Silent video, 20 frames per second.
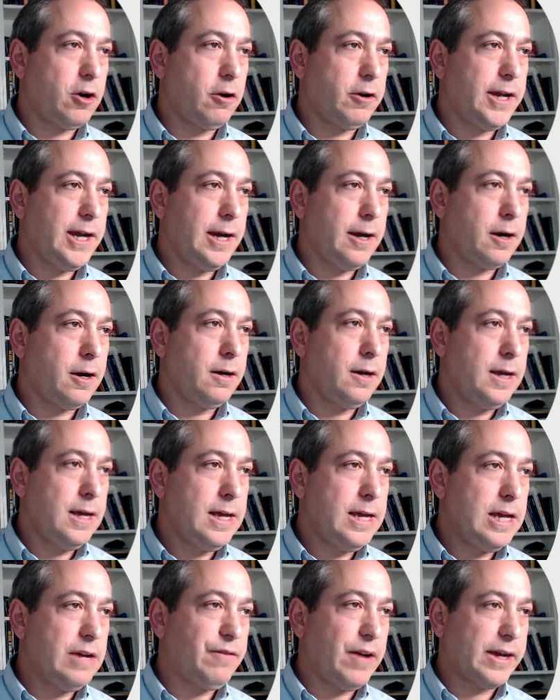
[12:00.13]
all here.
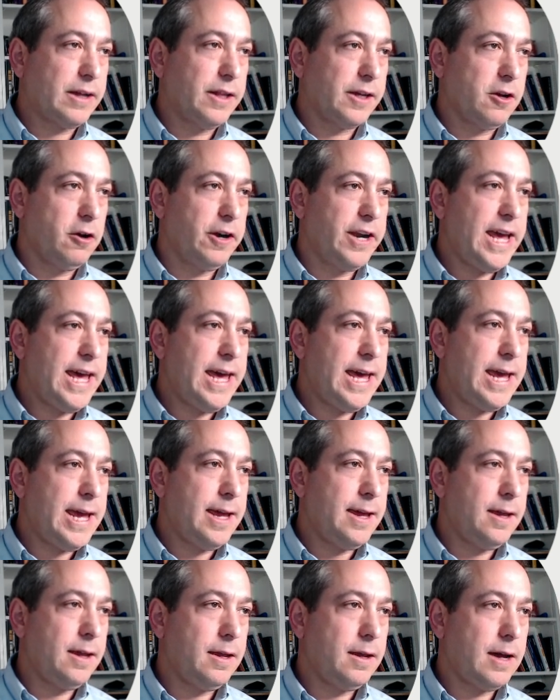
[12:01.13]
If I click on A,
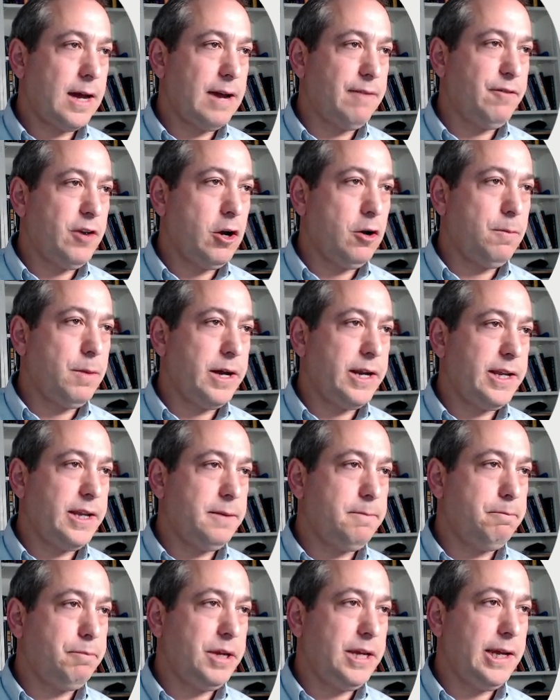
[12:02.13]
I have nobody,
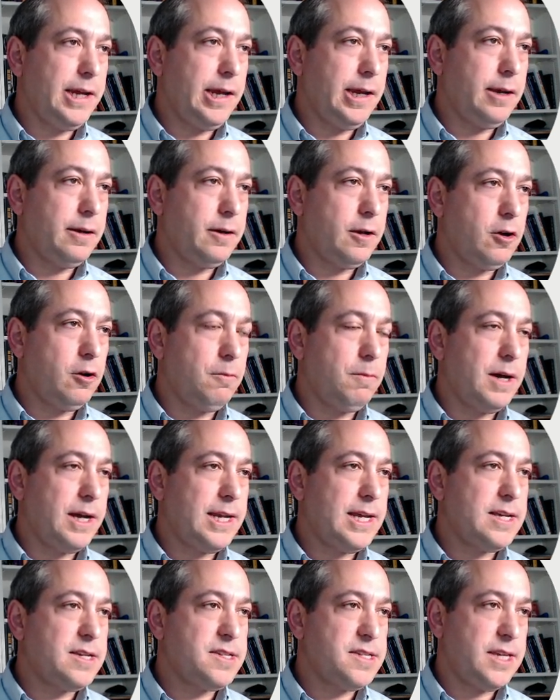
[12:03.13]
B,
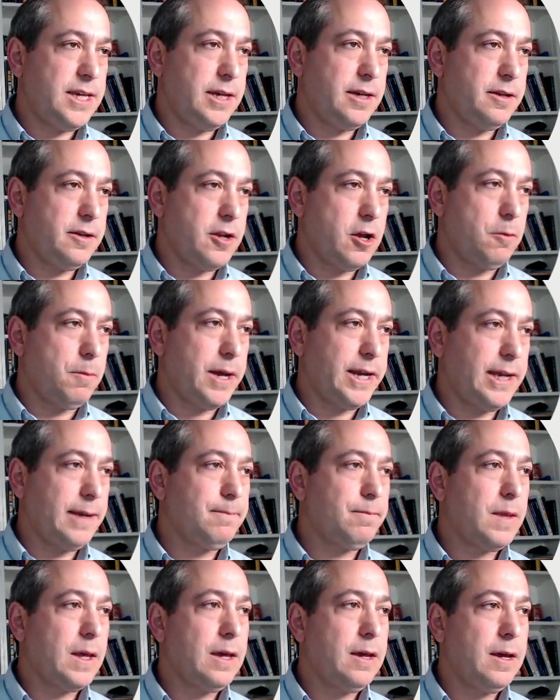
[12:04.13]
nobody, C, nobody.
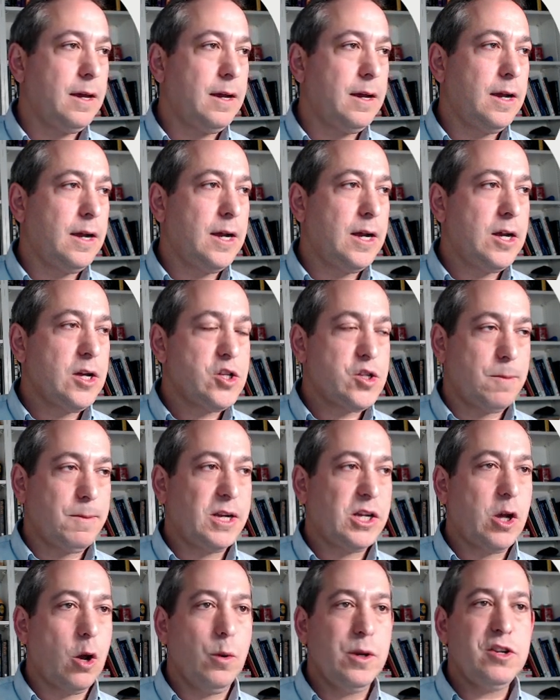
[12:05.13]
So I'm going
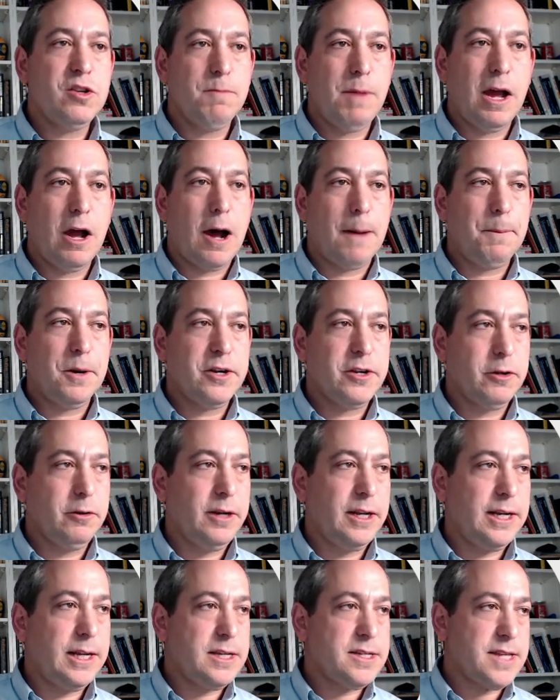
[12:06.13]
to go into my
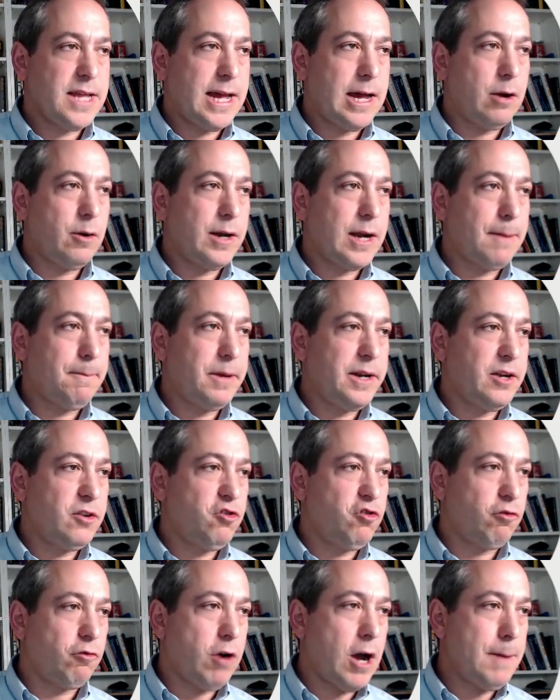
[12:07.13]
opportunities now, and I'm going to
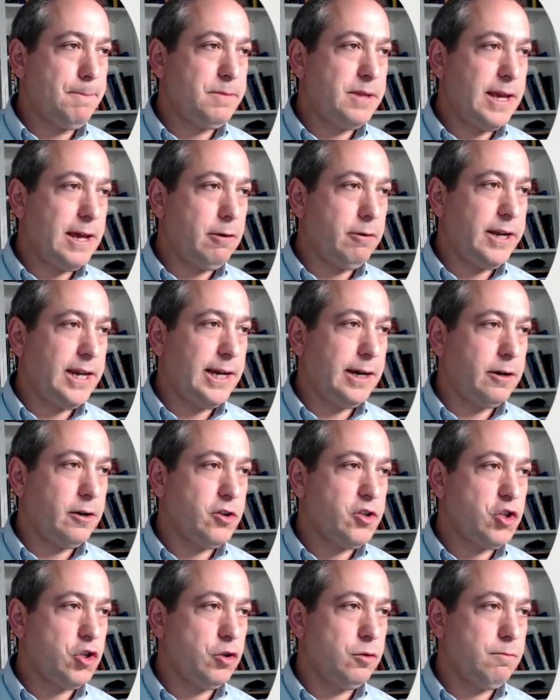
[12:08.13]
drop down here
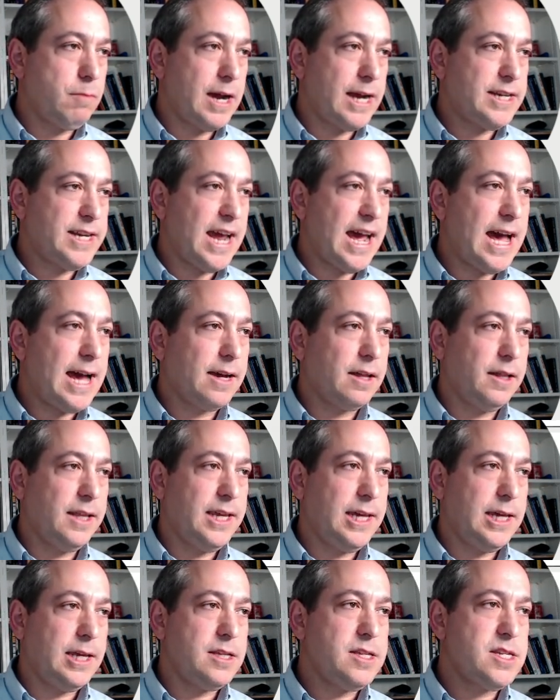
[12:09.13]
to my tag
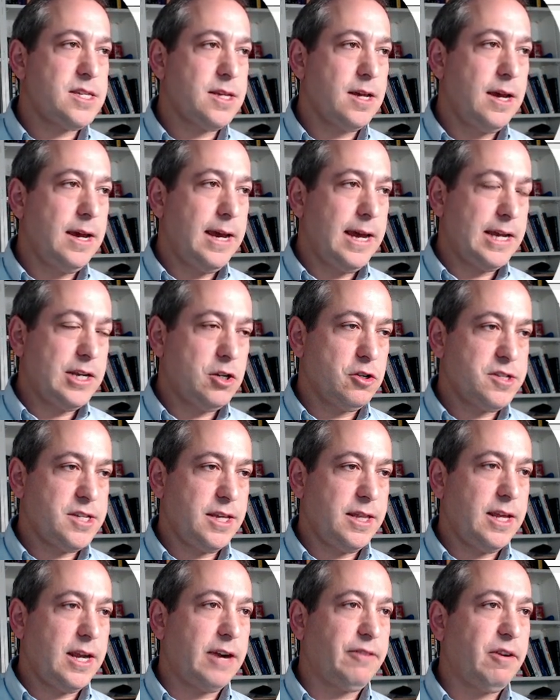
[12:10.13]
leads, and you'll see
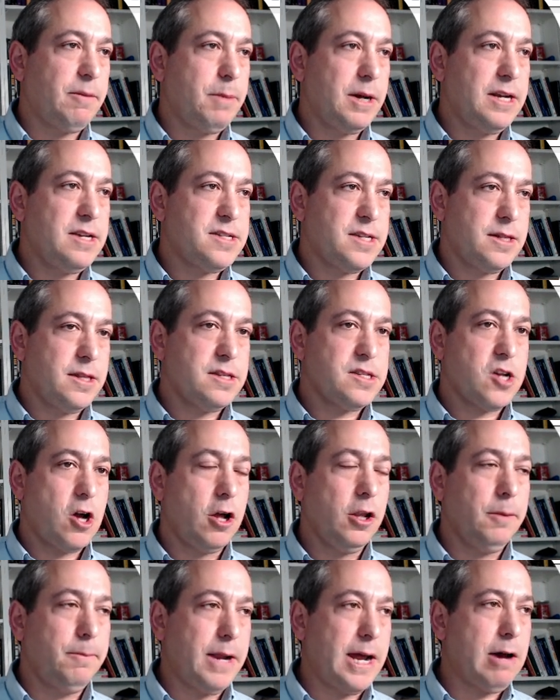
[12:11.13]
that everybody's in this
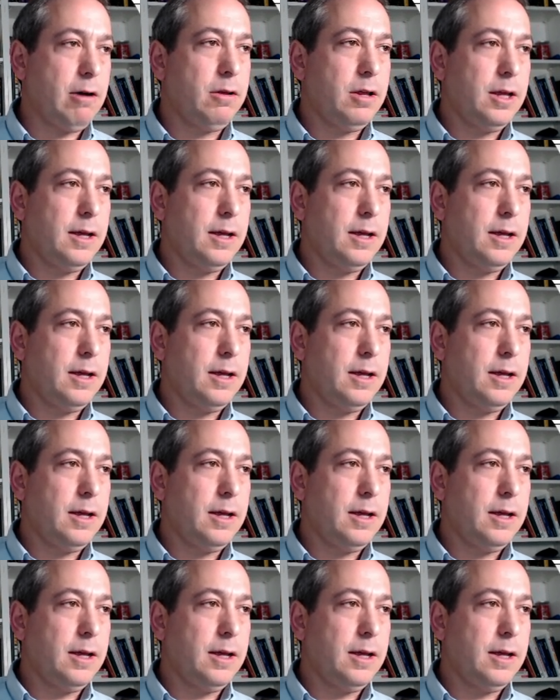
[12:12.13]
column now.